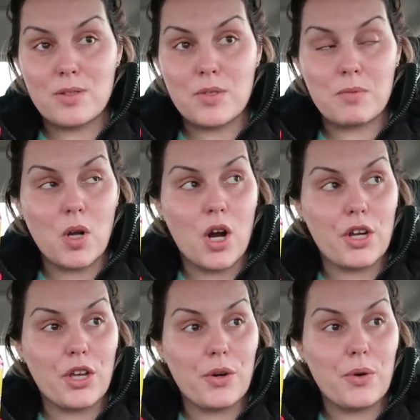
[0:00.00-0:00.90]
do some
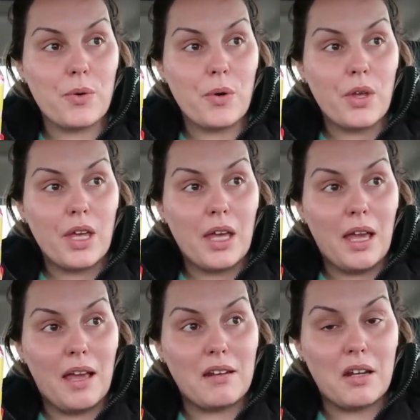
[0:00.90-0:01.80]
cardio
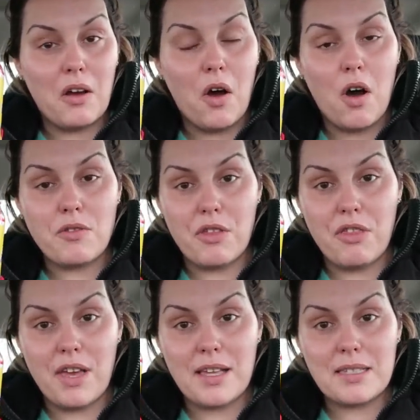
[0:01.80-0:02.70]
and all the
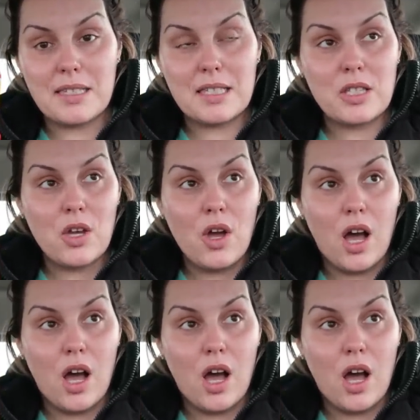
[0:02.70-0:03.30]
things.